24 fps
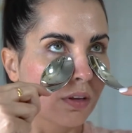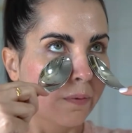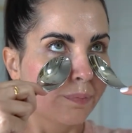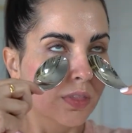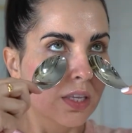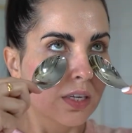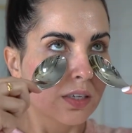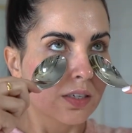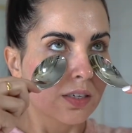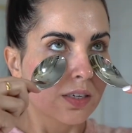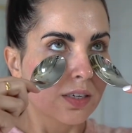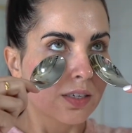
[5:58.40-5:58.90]

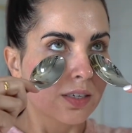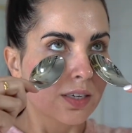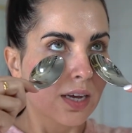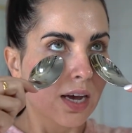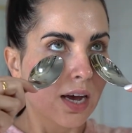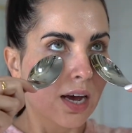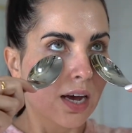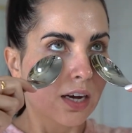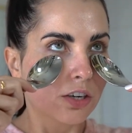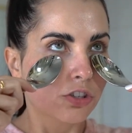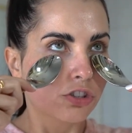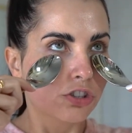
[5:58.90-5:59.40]
This is
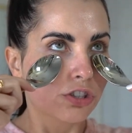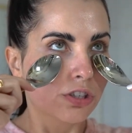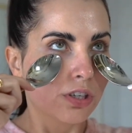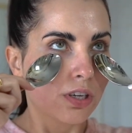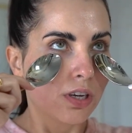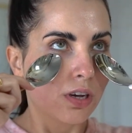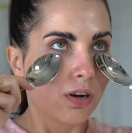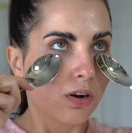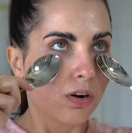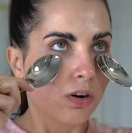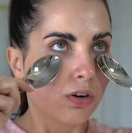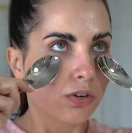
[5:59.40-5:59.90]

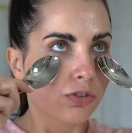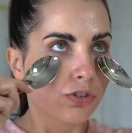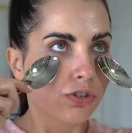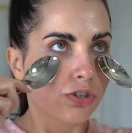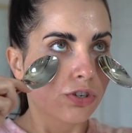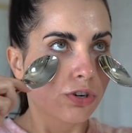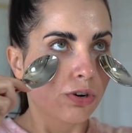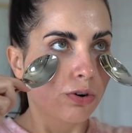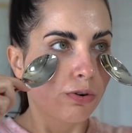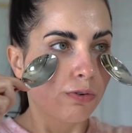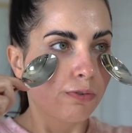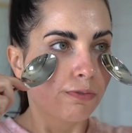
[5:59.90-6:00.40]
actually
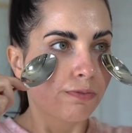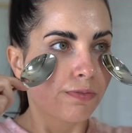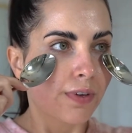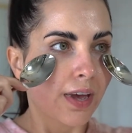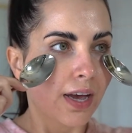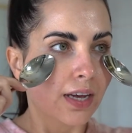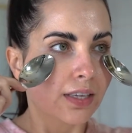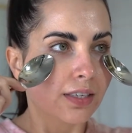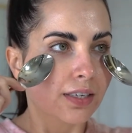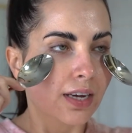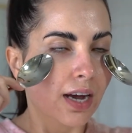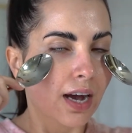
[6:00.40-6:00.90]
also
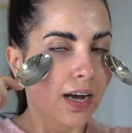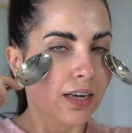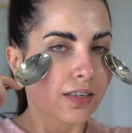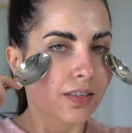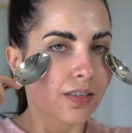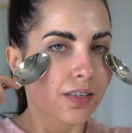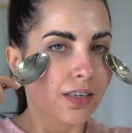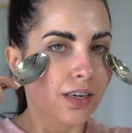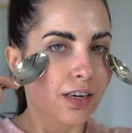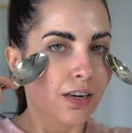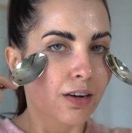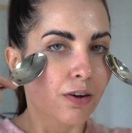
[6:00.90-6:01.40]

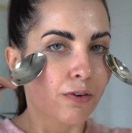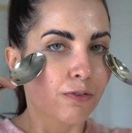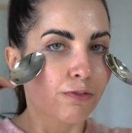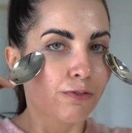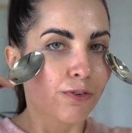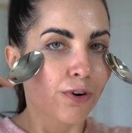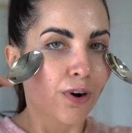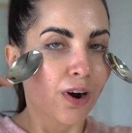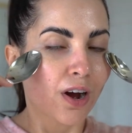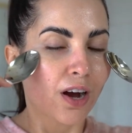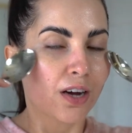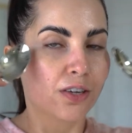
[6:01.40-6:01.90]
fantastic
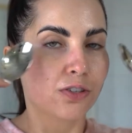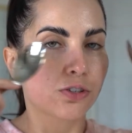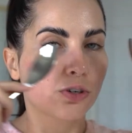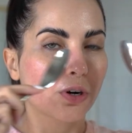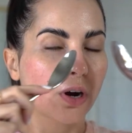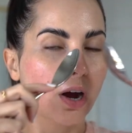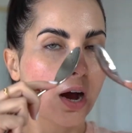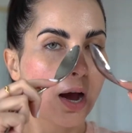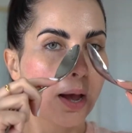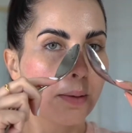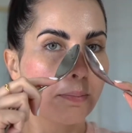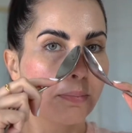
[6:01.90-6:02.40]
for under
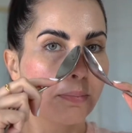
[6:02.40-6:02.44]
eye